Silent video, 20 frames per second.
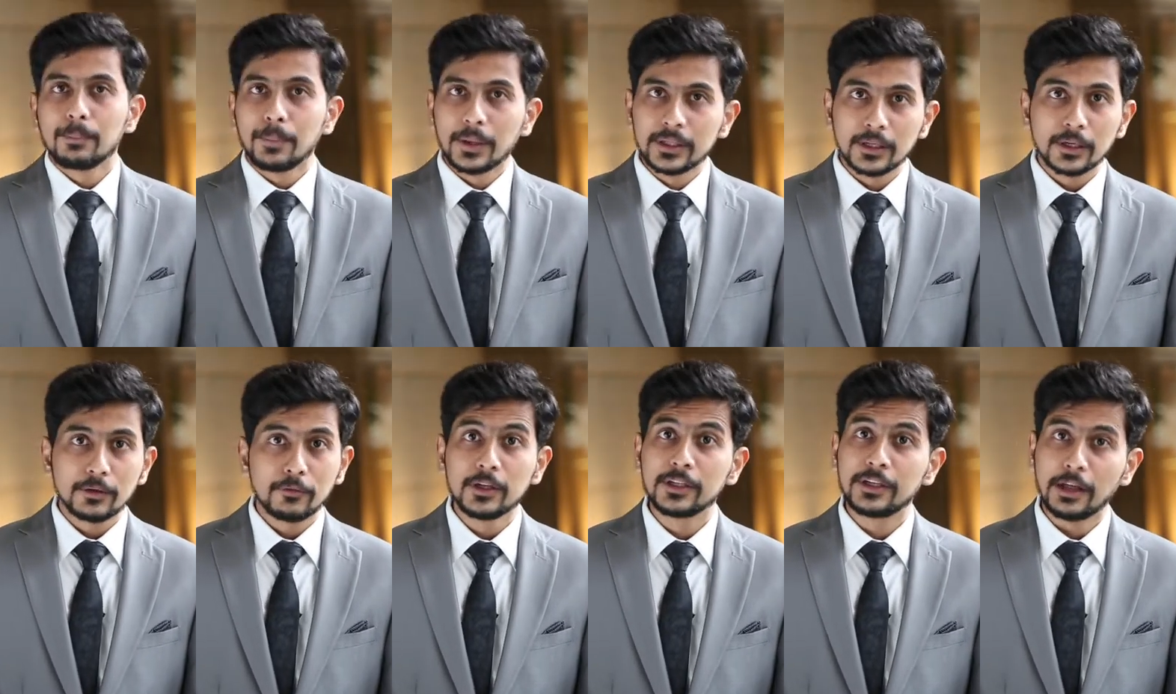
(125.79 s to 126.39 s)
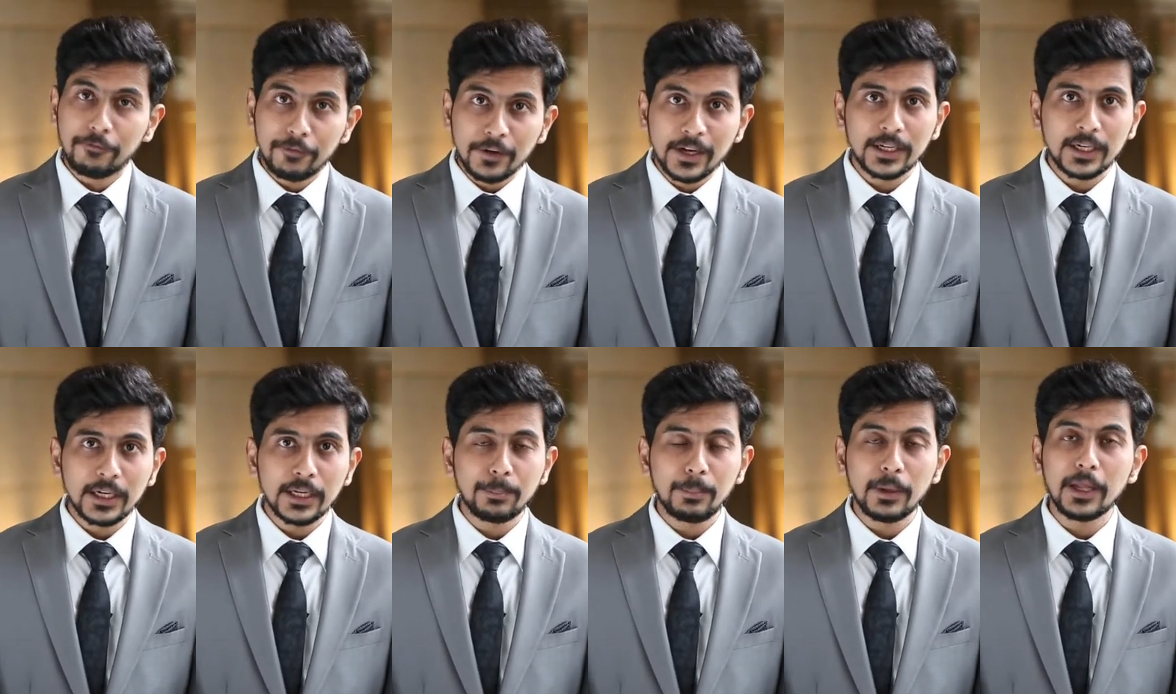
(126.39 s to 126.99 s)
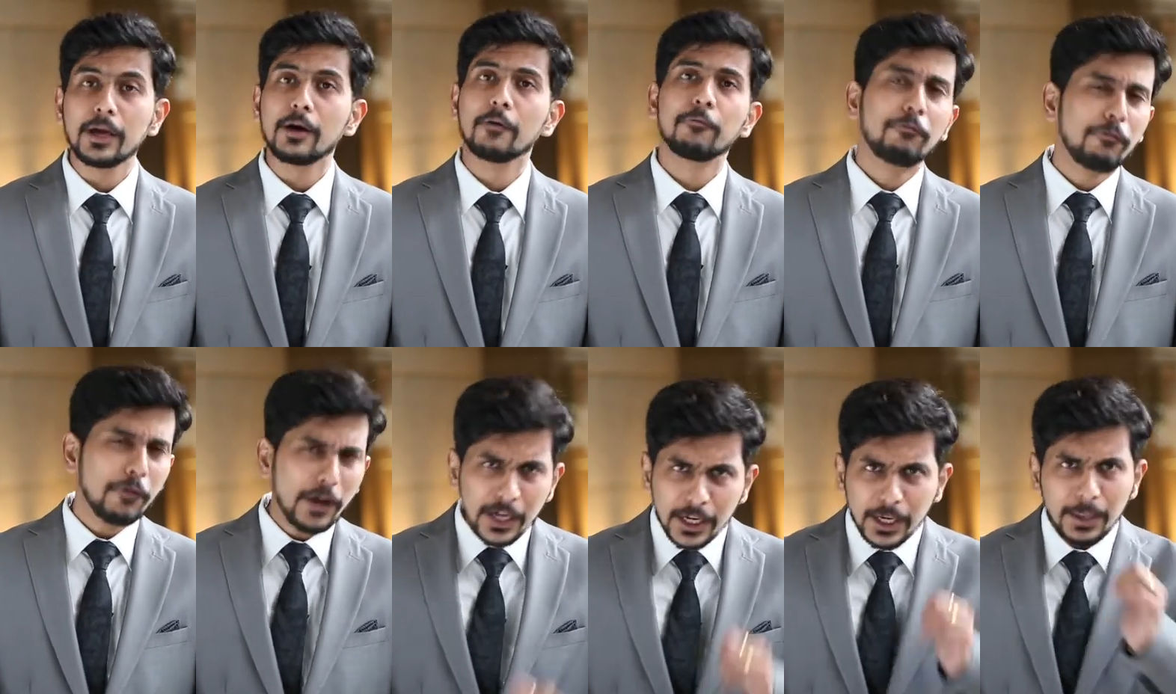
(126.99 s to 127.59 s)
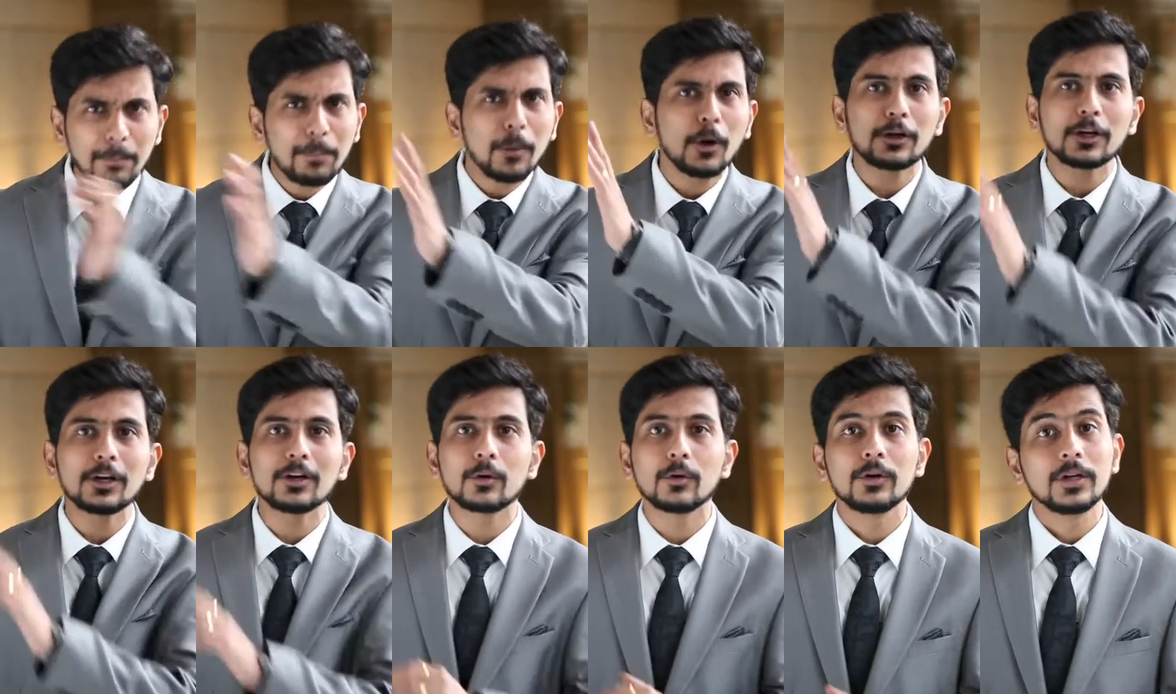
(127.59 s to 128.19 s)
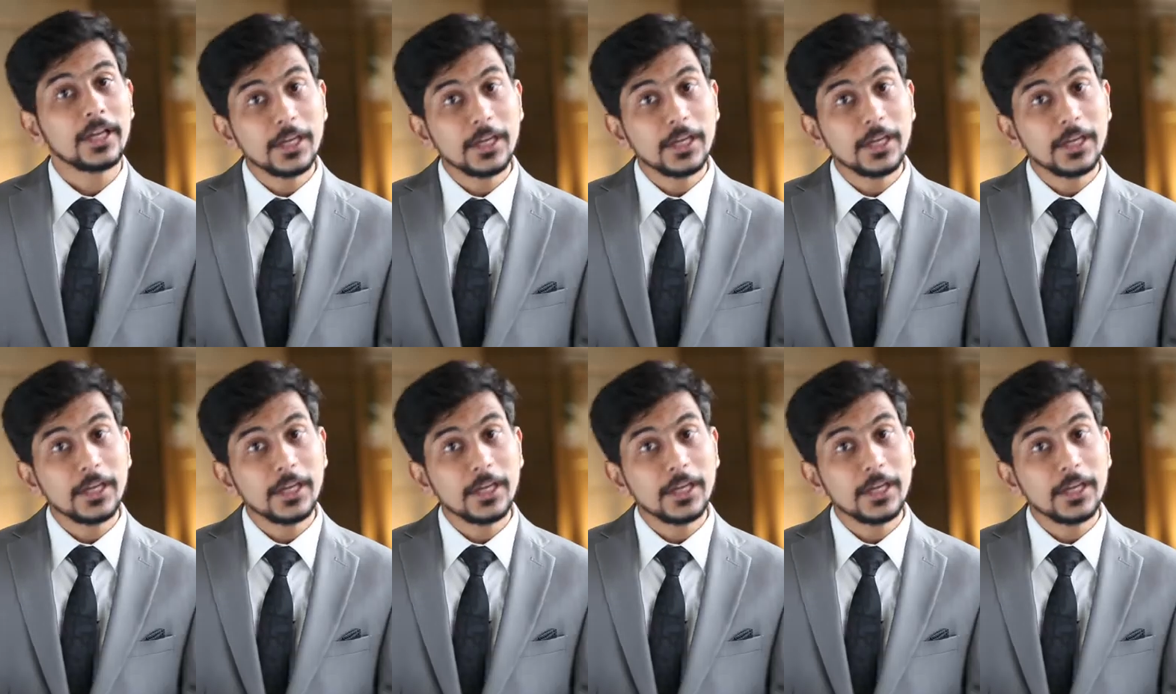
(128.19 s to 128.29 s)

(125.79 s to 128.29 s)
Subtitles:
Pathik will definitely play a very important role